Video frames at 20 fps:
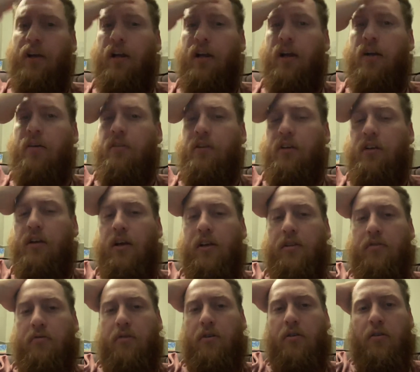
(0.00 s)
out, and
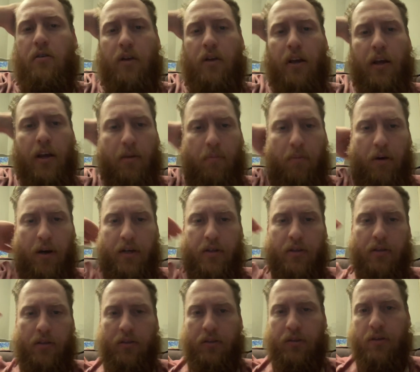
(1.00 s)
that's when all heck breaks
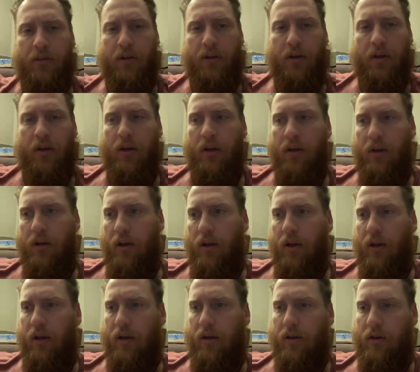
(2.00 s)
loose.
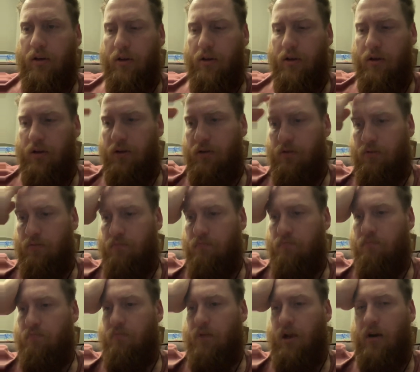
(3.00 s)
And I
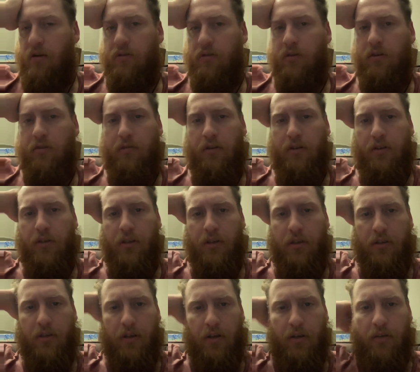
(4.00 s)
don't know, it's
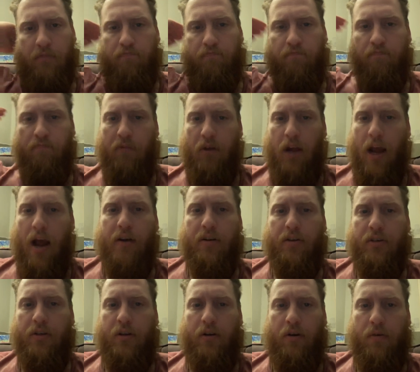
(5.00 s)
just how does
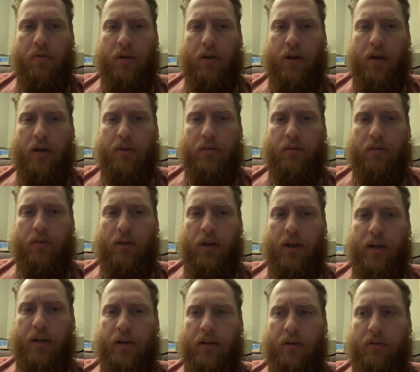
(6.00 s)
she know that?
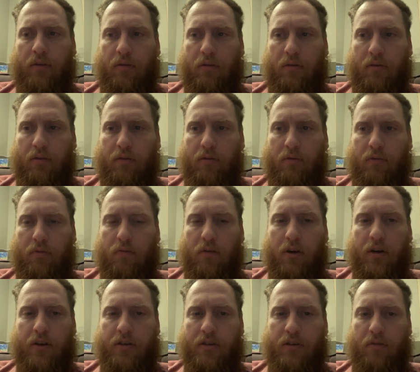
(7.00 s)
Like,
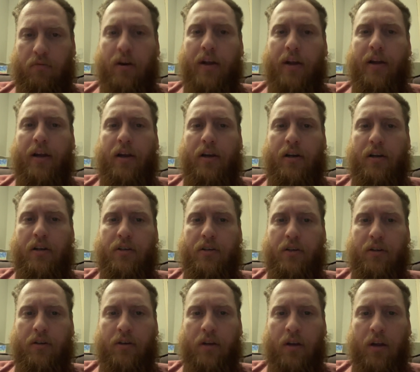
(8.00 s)
where's the
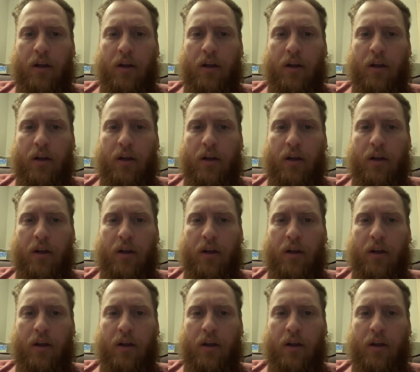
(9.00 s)
recognition?